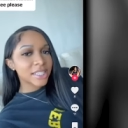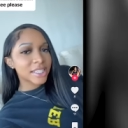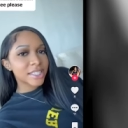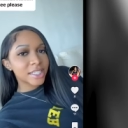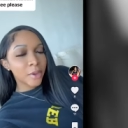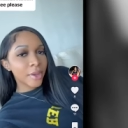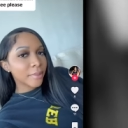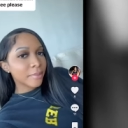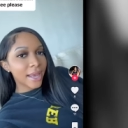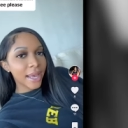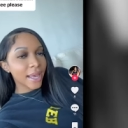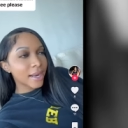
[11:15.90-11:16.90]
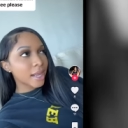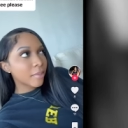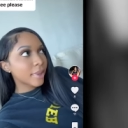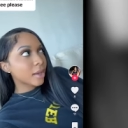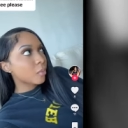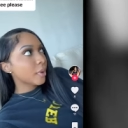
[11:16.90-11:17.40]
So in my head, I'm
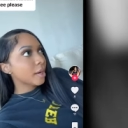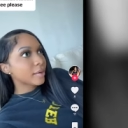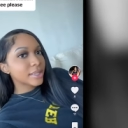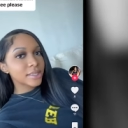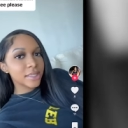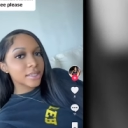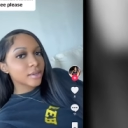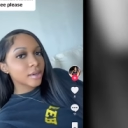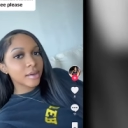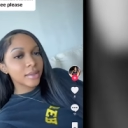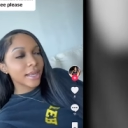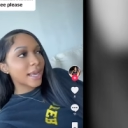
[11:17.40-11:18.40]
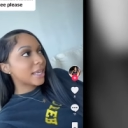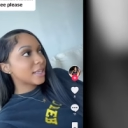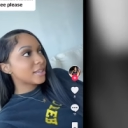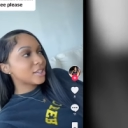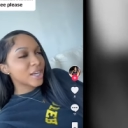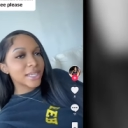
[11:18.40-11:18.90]
like, where is this girl? Like, I
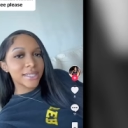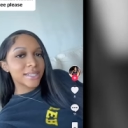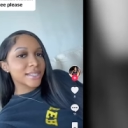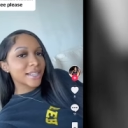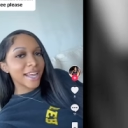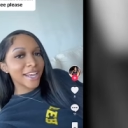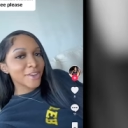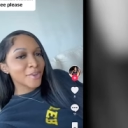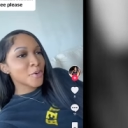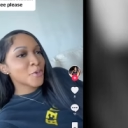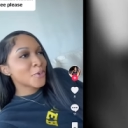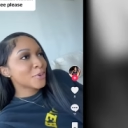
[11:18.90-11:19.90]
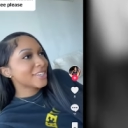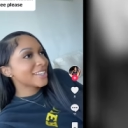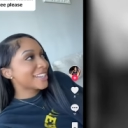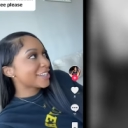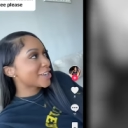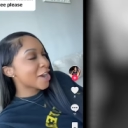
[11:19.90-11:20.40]
just, like,
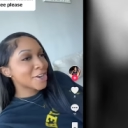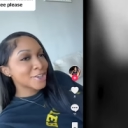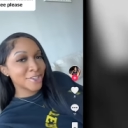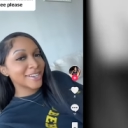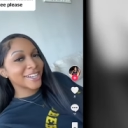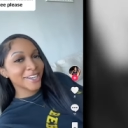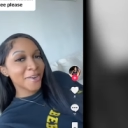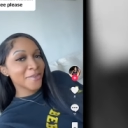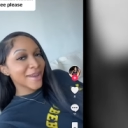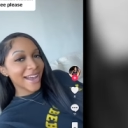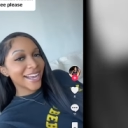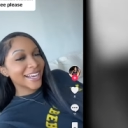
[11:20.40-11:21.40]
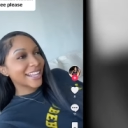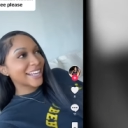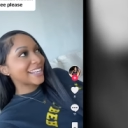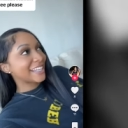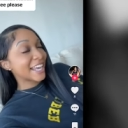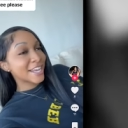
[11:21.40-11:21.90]
aren't you gonna go back?
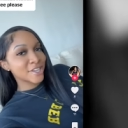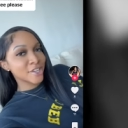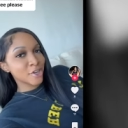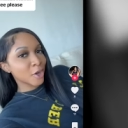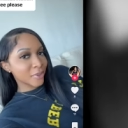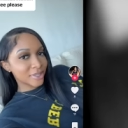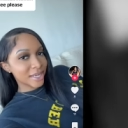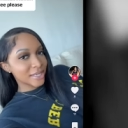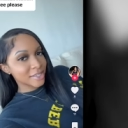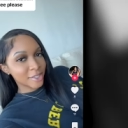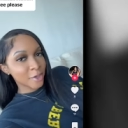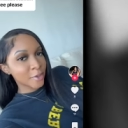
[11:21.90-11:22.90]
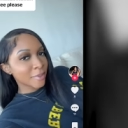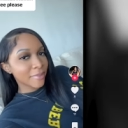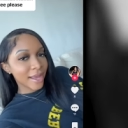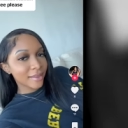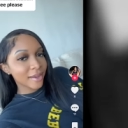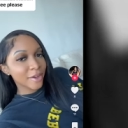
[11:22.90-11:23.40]
Like, he has no intentions of going
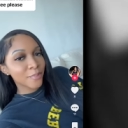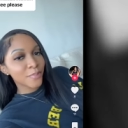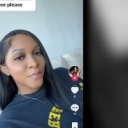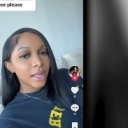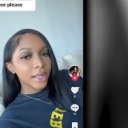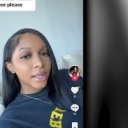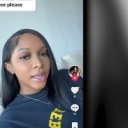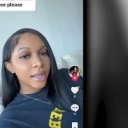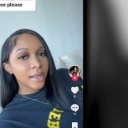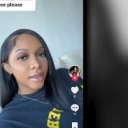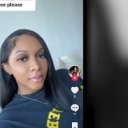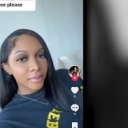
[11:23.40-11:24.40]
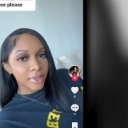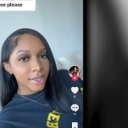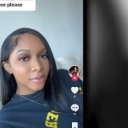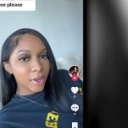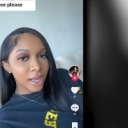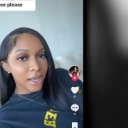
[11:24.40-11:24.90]
back there.
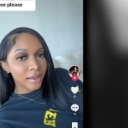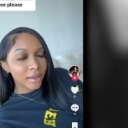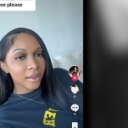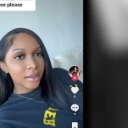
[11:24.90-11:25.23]
Meanwhile,